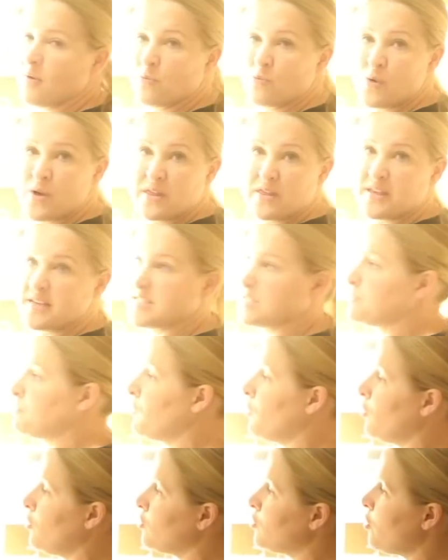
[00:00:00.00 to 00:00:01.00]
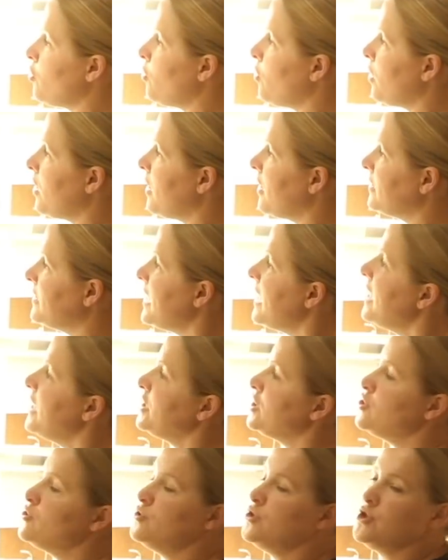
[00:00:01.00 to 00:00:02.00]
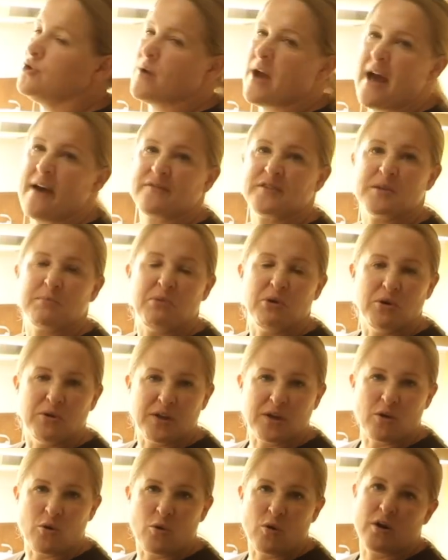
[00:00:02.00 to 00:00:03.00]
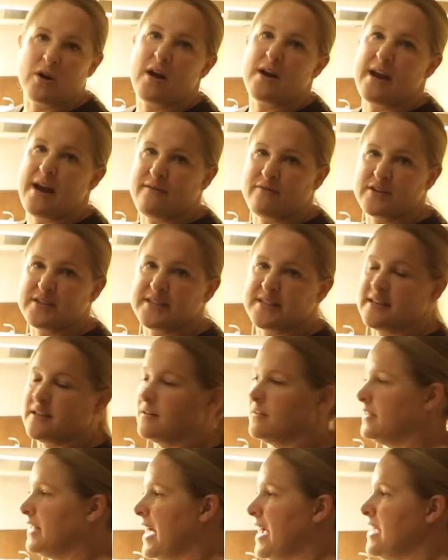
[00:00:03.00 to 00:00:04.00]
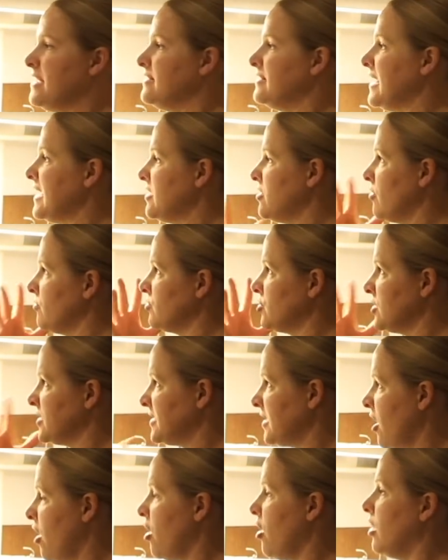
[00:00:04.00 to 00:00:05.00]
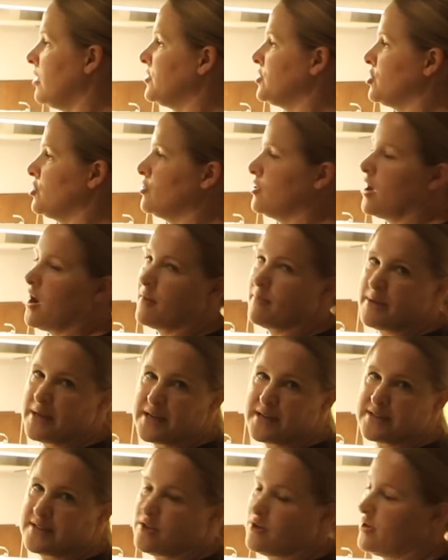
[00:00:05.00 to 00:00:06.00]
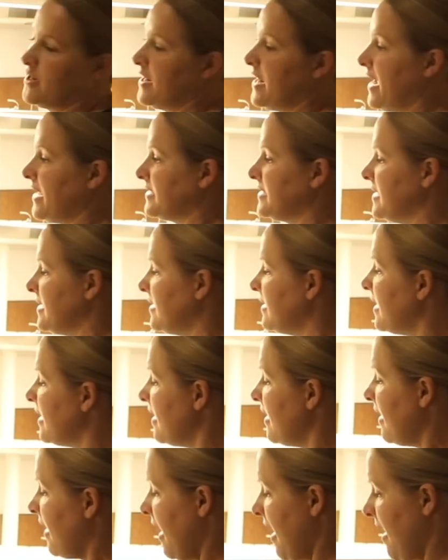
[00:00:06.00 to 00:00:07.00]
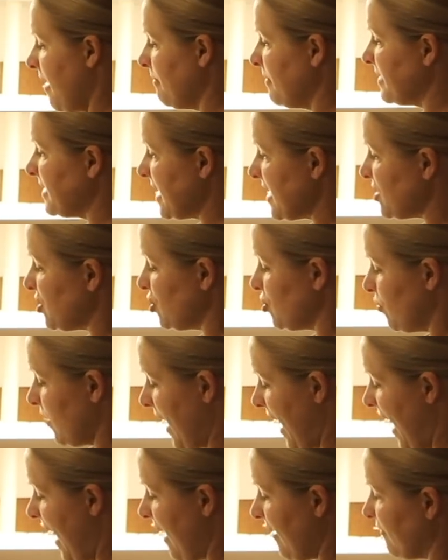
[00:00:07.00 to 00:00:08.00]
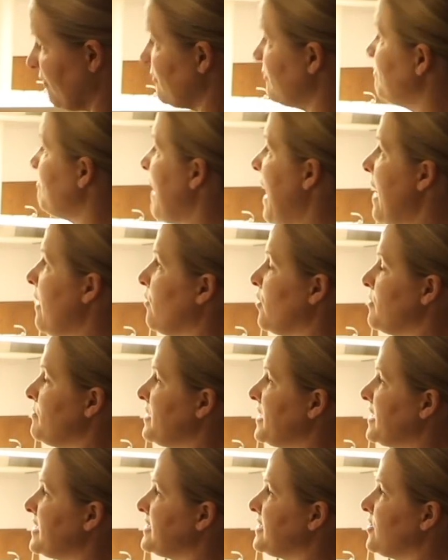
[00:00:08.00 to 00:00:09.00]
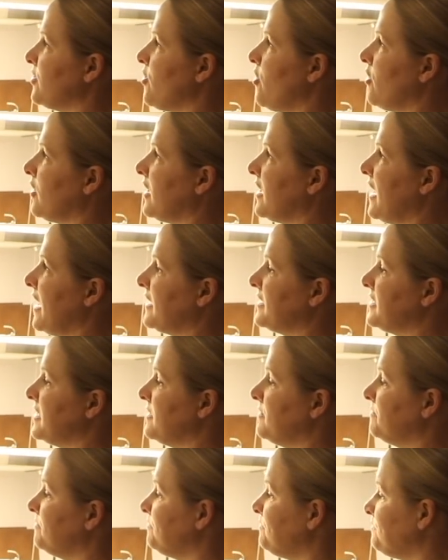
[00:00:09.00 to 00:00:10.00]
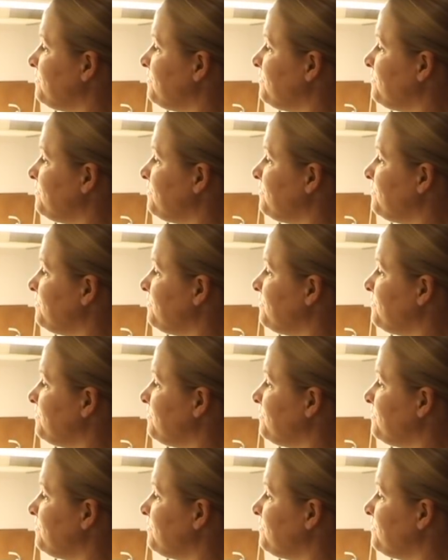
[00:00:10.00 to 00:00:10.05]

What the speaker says: with this pull cord. You do have to pull the cord on every single light. They don't just all turn on because they're connected, but they do have power because they're all connected.